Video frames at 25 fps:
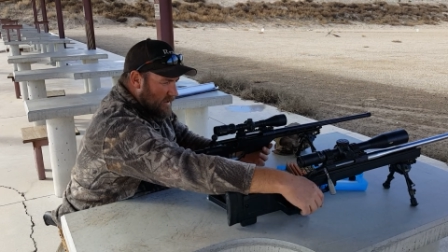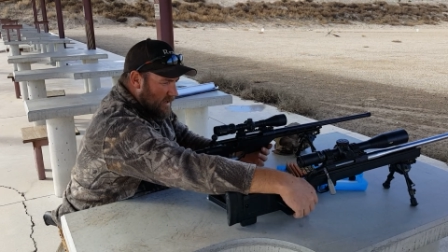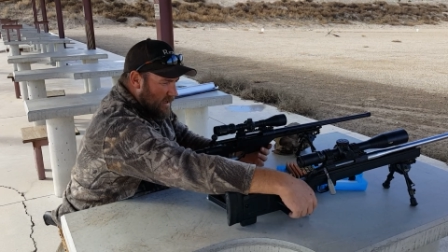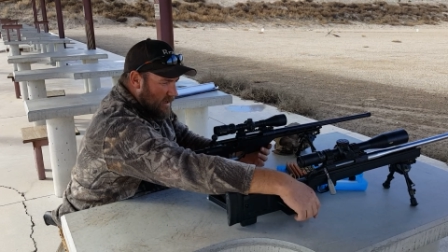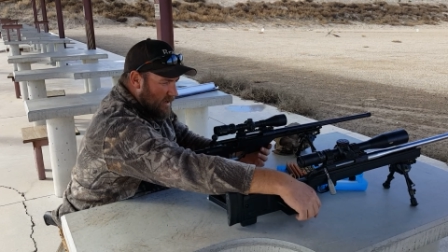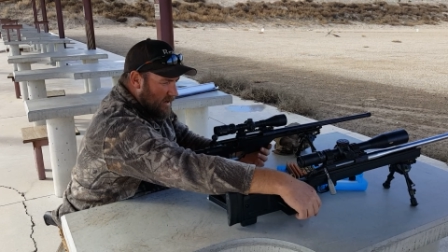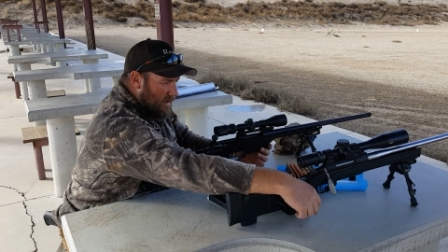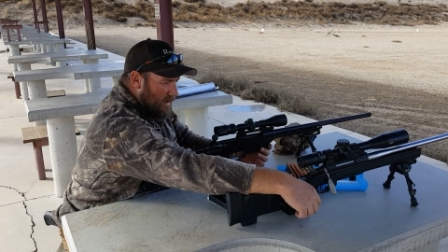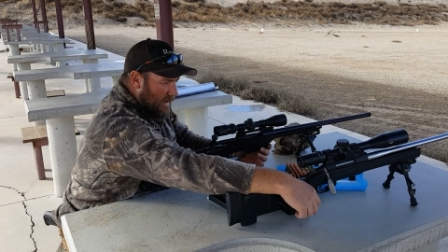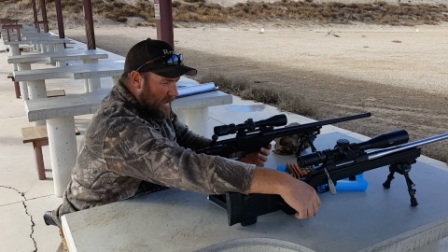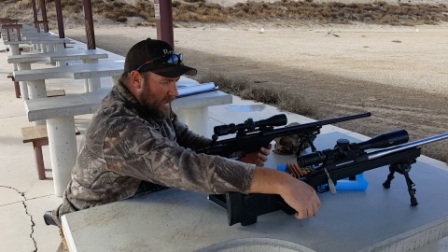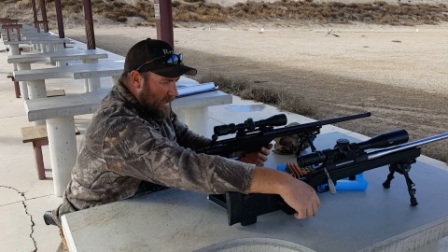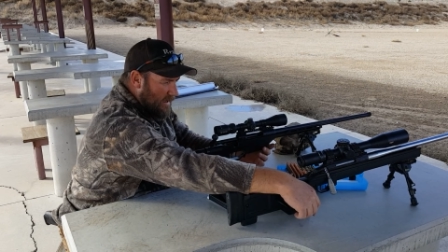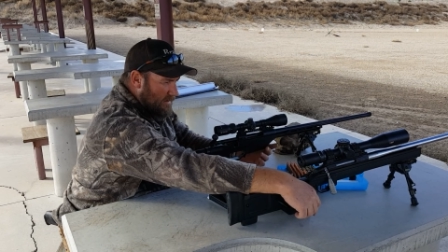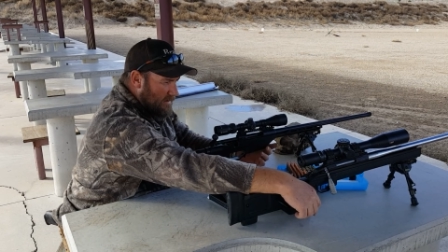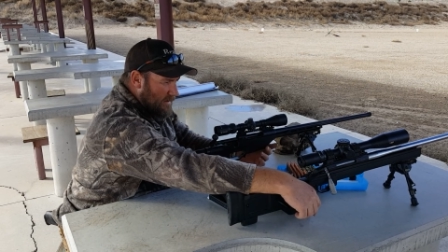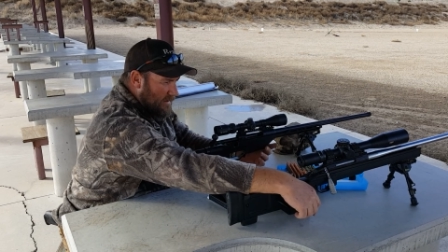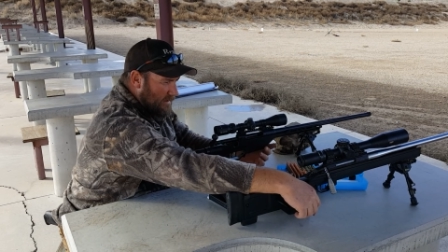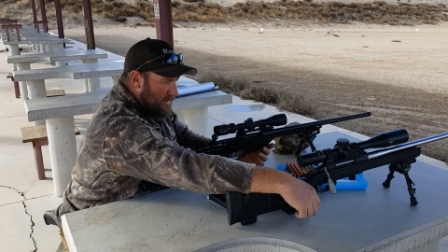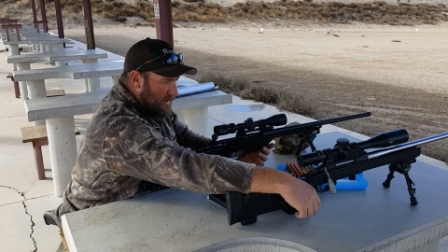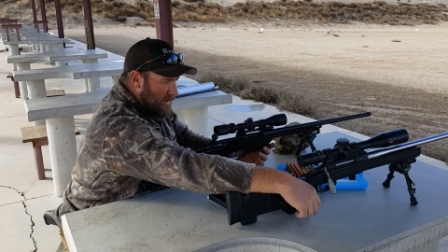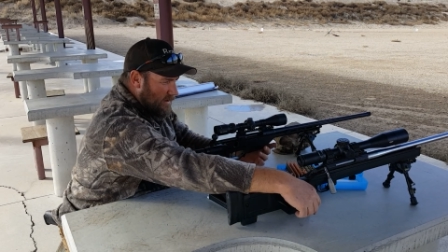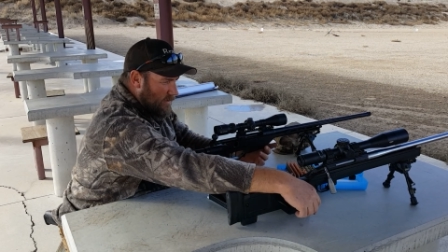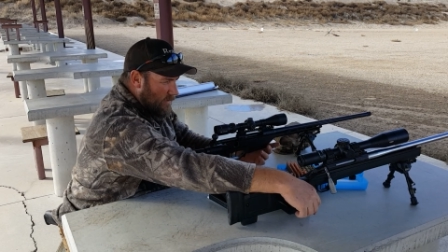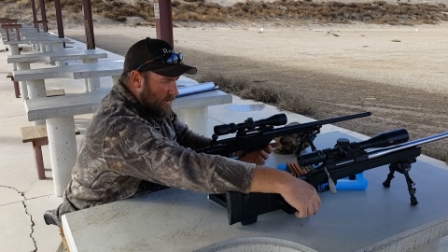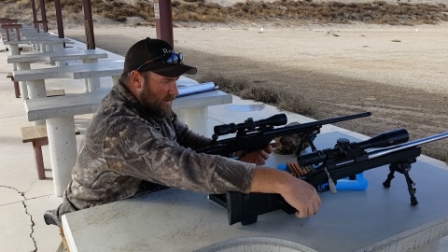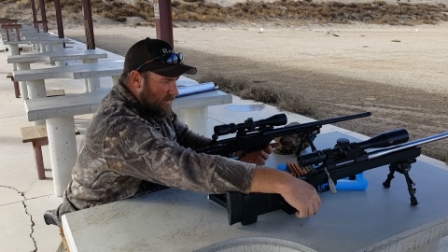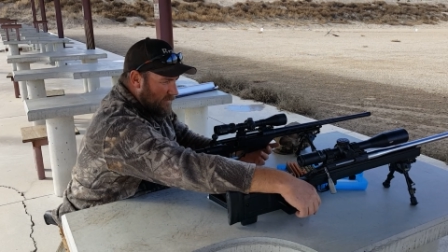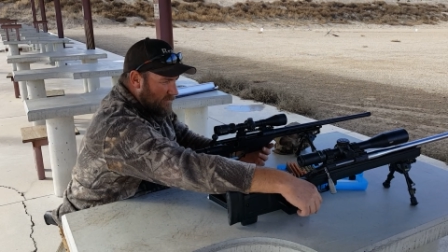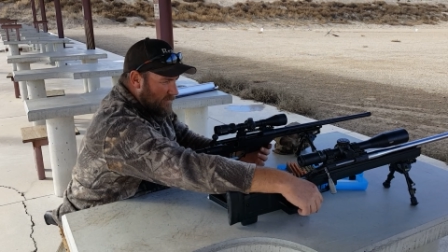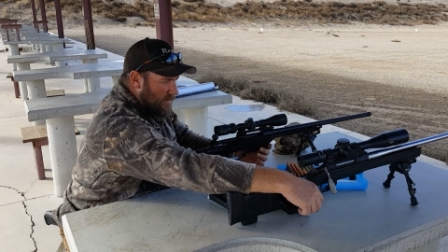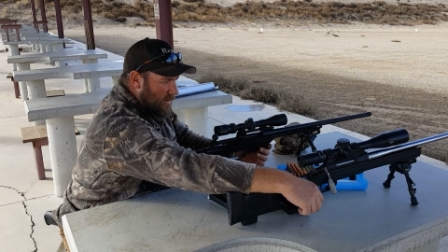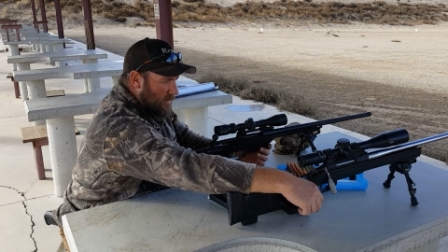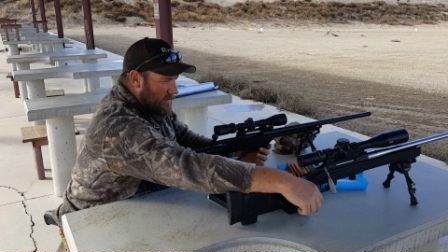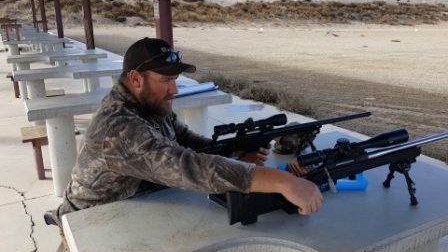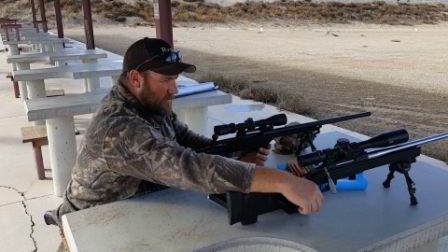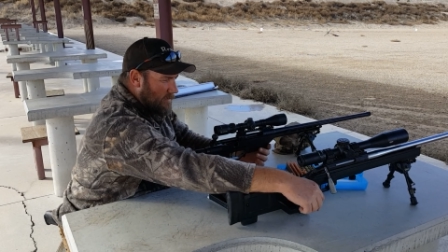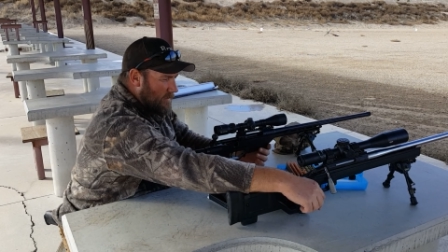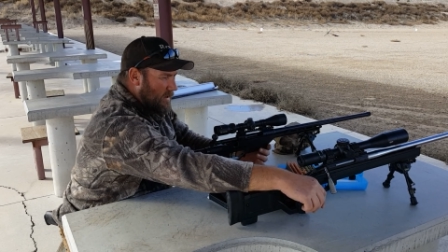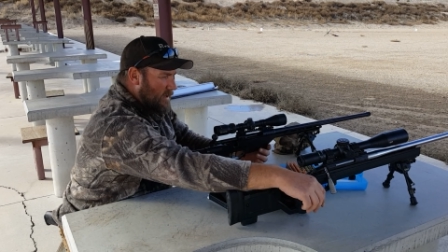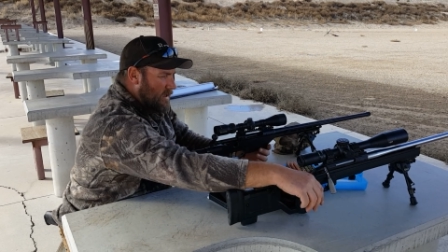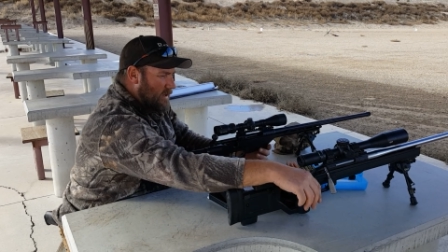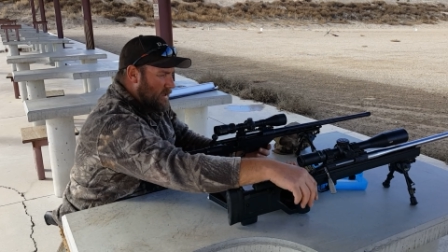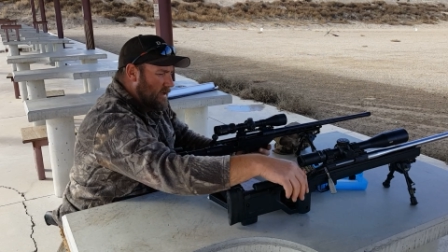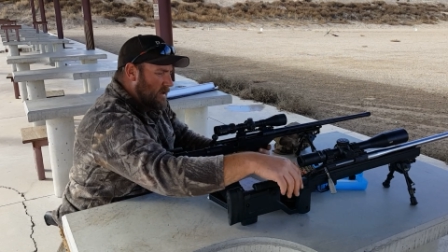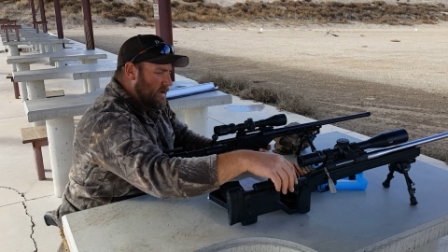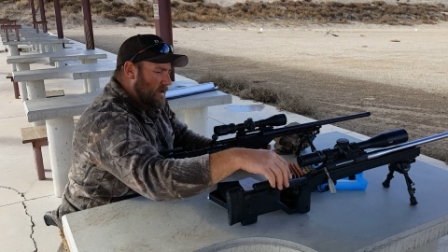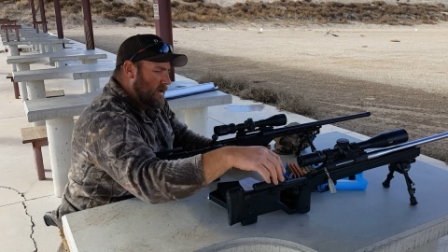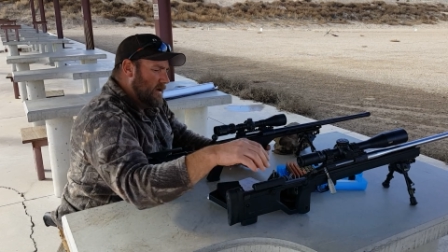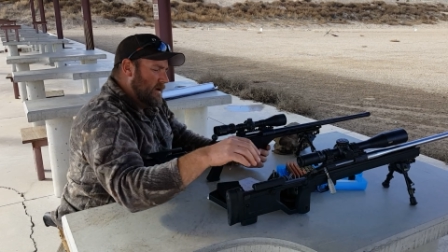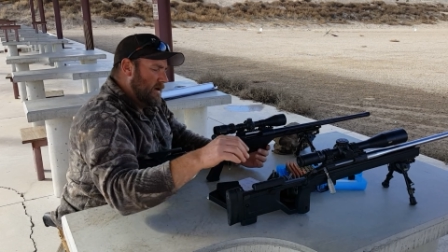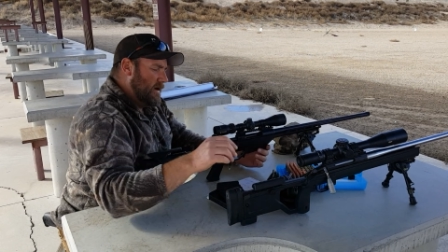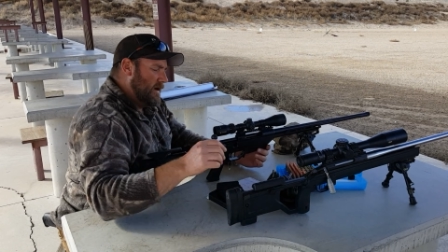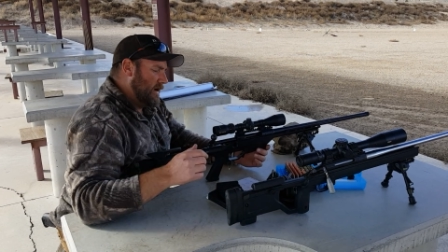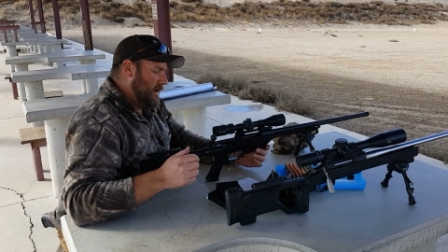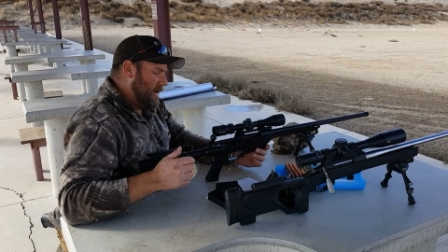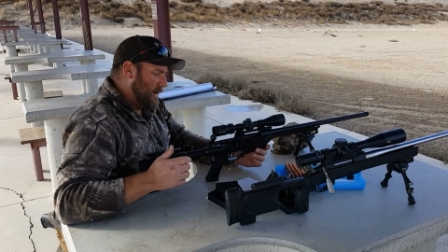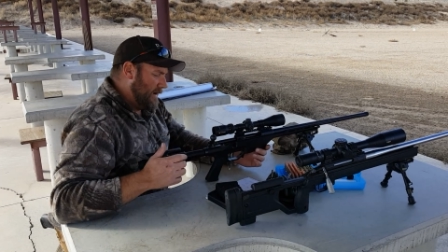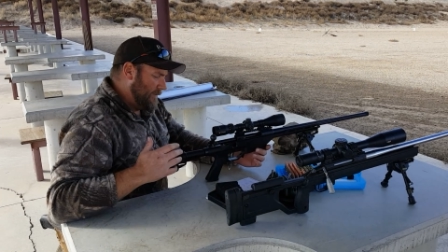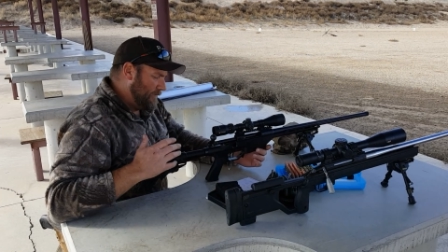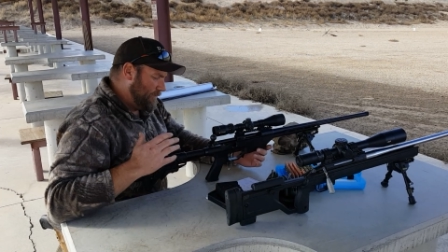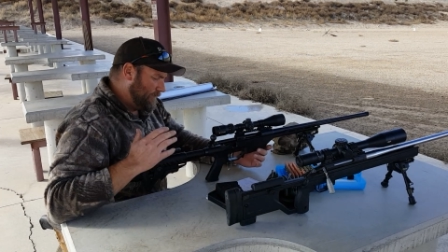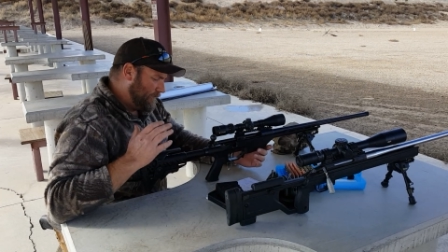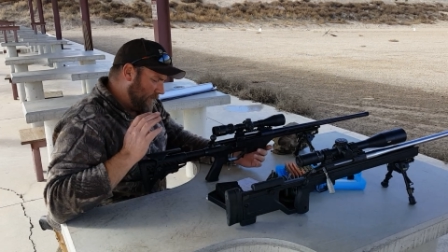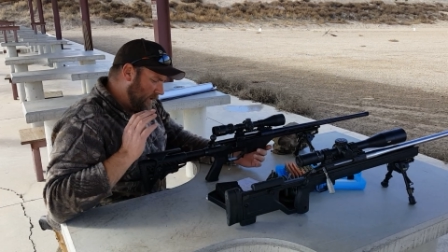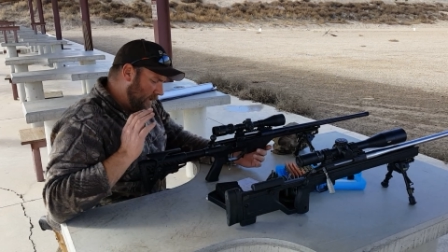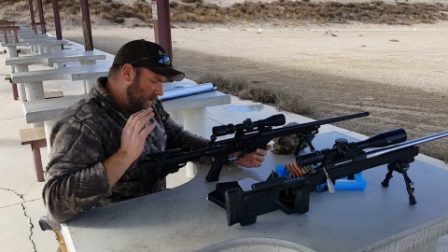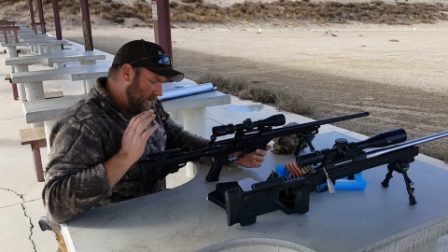I can't take that away from them.